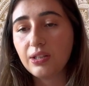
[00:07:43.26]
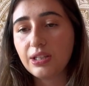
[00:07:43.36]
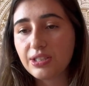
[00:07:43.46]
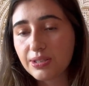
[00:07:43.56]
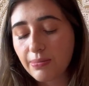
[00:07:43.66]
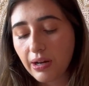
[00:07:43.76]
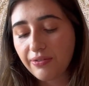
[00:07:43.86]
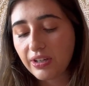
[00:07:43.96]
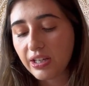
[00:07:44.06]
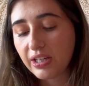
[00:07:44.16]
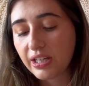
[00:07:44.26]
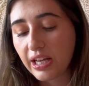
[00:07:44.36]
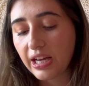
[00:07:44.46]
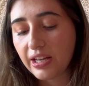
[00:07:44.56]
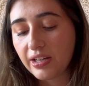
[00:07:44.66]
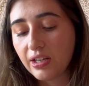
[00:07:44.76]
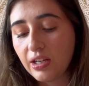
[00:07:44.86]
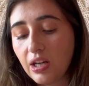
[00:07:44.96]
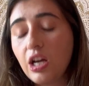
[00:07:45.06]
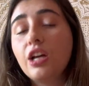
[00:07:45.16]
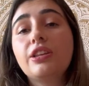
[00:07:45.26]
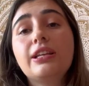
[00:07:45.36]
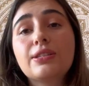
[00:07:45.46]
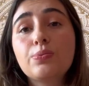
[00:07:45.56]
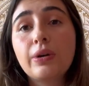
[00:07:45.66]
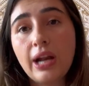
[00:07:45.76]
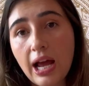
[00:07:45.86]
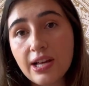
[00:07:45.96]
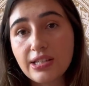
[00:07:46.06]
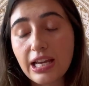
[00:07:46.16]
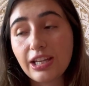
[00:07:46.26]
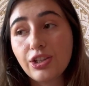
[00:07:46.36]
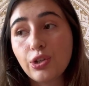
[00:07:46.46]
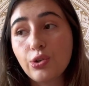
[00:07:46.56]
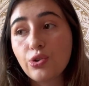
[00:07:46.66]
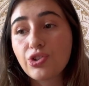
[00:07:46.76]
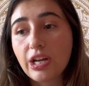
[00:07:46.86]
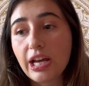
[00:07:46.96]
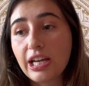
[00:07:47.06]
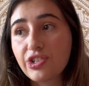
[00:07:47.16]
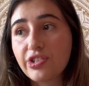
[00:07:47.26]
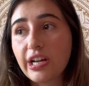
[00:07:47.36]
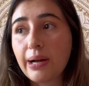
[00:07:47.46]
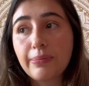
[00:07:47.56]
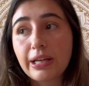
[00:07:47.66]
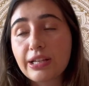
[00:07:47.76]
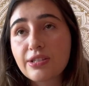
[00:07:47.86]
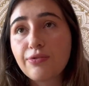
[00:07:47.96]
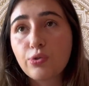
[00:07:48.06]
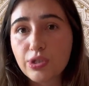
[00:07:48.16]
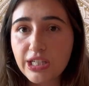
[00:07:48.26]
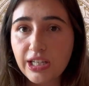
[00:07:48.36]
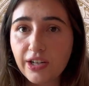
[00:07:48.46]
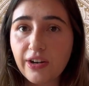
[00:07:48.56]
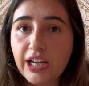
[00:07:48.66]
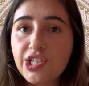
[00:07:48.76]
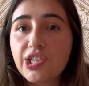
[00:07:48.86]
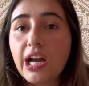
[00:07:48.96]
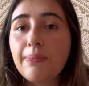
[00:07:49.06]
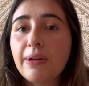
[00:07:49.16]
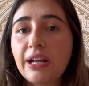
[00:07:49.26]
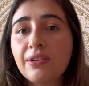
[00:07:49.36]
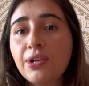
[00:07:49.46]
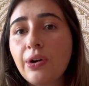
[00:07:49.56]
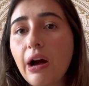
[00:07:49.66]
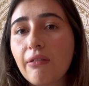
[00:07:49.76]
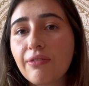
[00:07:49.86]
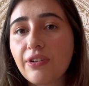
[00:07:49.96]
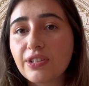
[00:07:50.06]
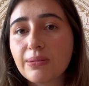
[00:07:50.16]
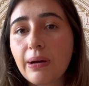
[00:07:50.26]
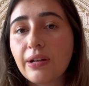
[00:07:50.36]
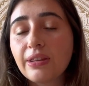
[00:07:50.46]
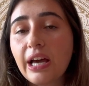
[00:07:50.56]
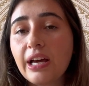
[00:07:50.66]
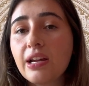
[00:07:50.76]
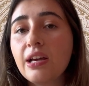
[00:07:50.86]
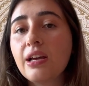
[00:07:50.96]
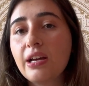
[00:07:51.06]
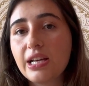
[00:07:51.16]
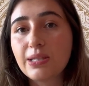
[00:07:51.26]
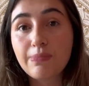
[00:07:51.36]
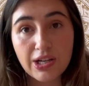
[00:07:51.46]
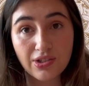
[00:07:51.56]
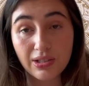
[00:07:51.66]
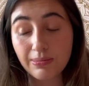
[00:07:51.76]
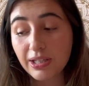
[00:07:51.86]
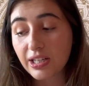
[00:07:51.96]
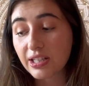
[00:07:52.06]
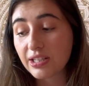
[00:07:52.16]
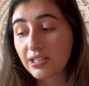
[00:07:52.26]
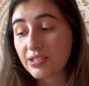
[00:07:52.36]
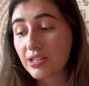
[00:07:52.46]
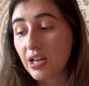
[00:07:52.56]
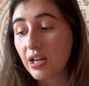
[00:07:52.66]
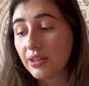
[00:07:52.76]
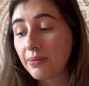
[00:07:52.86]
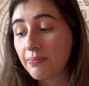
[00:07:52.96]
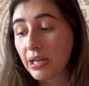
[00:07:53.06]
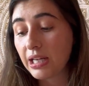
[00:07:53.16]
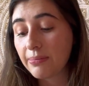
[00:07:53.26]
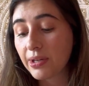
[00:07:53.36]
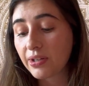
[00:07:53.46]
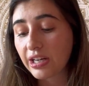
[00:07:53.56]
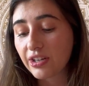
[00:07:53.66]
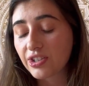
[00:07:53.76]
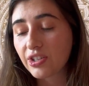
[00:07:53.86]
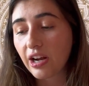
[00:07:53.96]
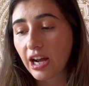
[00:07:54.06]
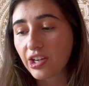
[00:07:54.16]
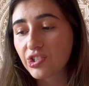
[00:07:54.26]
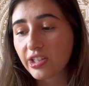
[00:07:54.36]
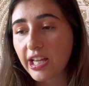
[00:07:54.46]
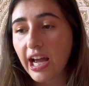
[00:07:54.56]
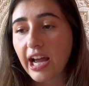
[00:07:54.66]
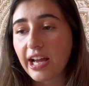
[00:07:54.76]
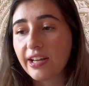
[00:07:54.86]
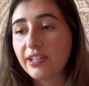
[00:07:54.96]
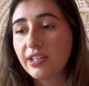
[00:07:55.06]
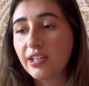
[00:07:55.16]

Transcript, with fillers: this is Mafia again. This one has a huge age gap. Like it's a 14 year age gap and I don't know how I felt about that, especially because the main male character actually had